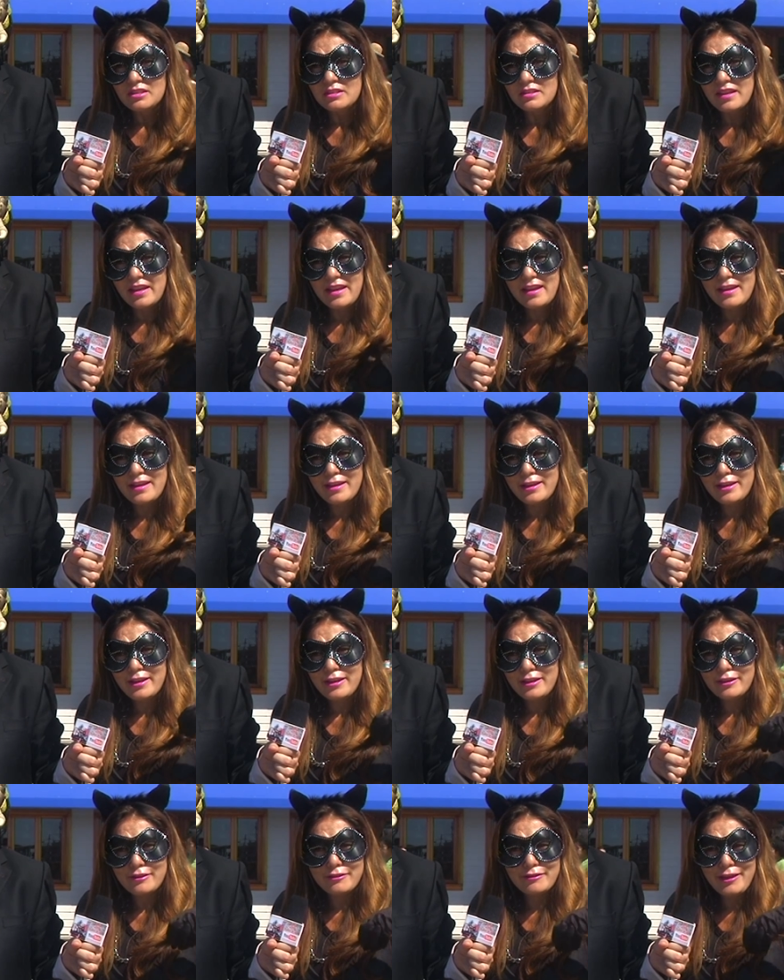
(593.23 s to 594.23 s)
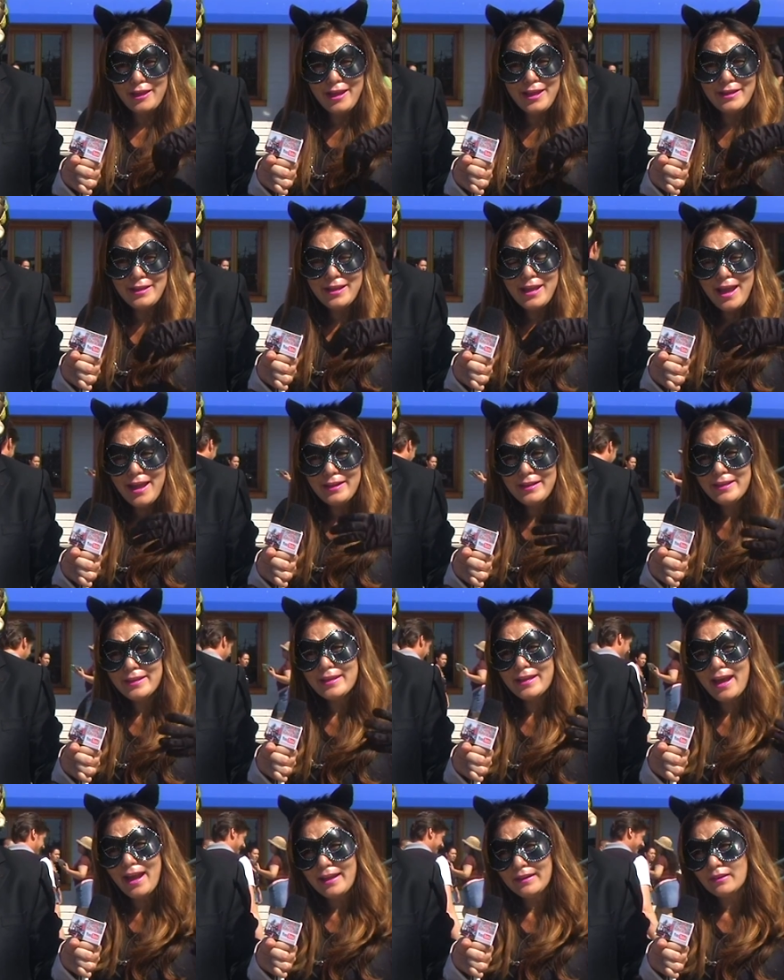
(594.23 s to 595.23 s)
uh, any any
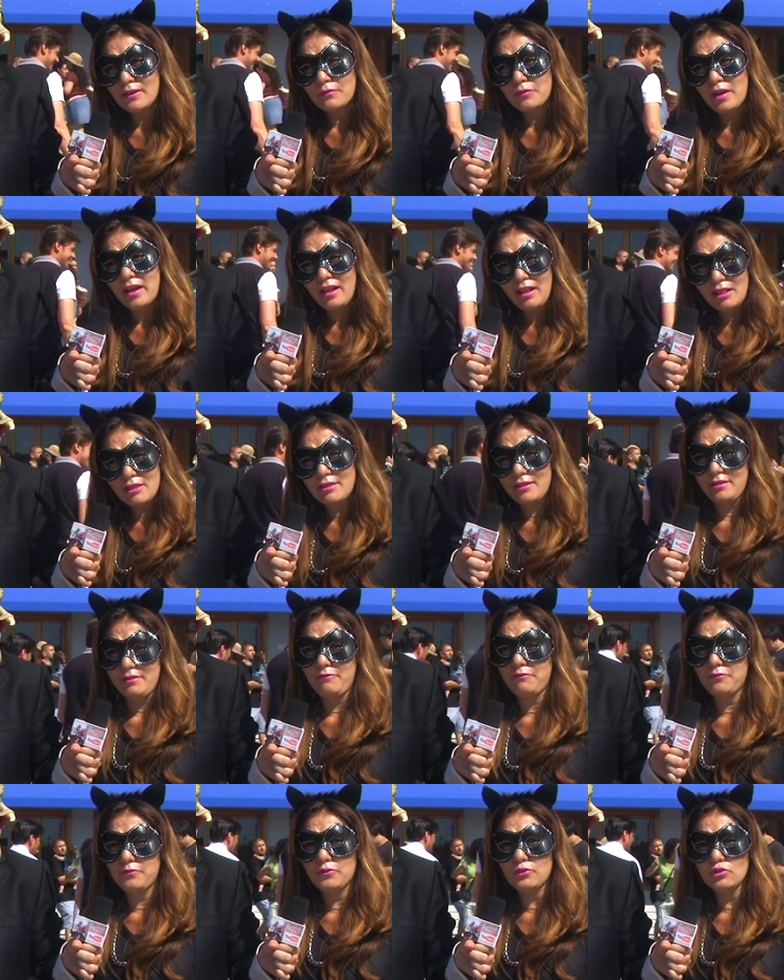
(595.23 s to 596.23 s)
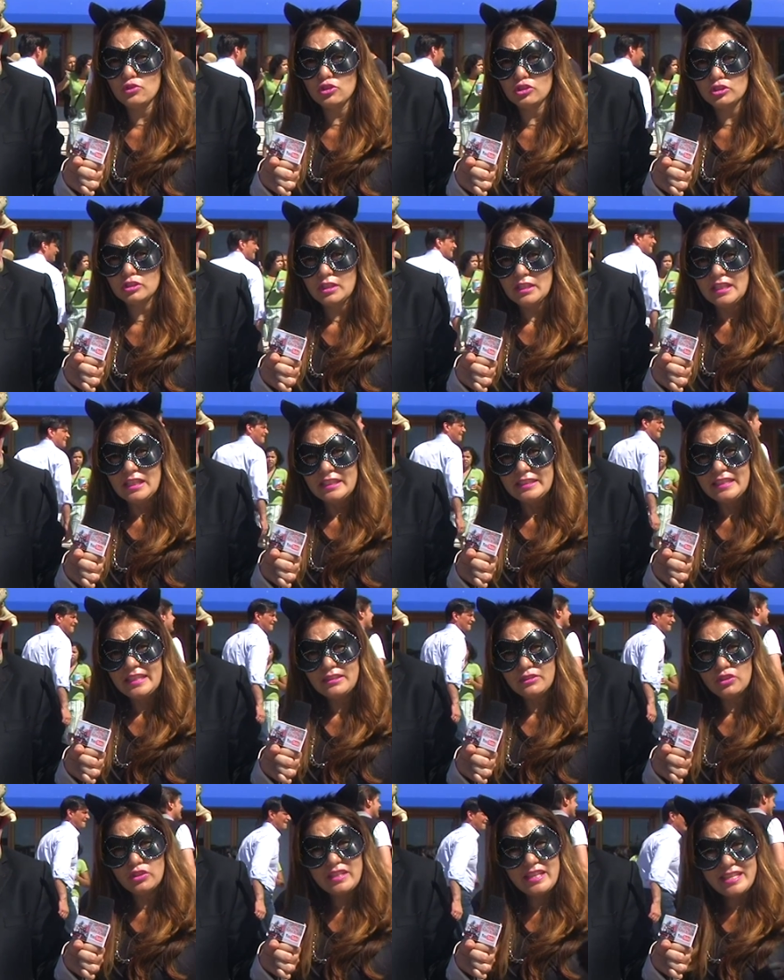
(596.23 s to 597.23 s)
kind of healthy food
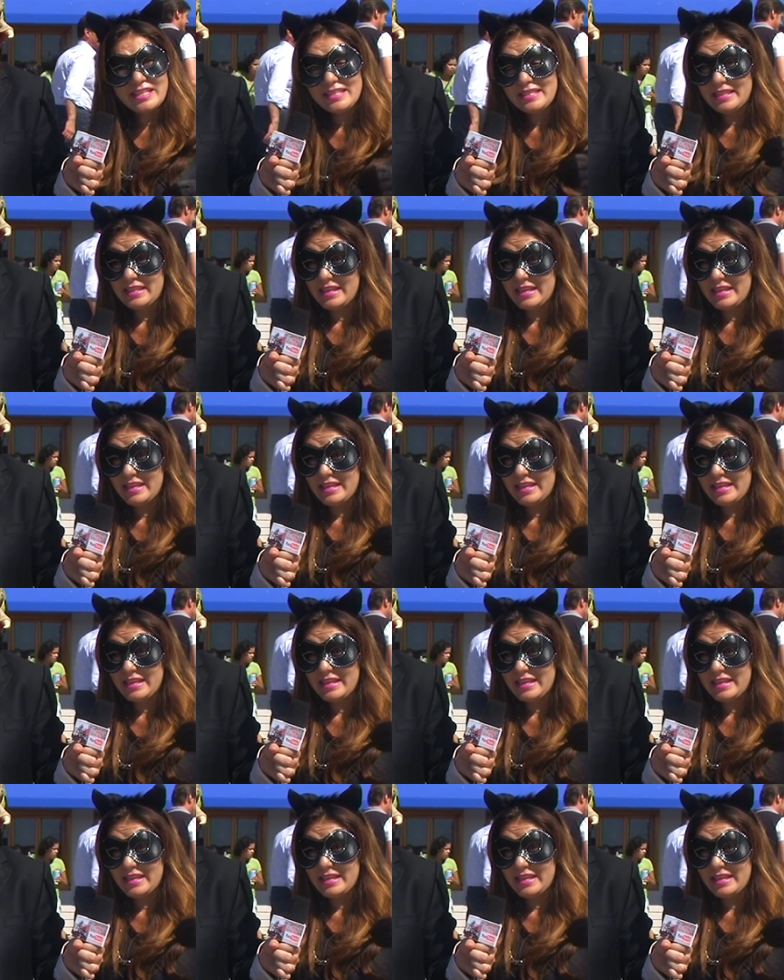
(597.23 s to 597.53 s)
that you, is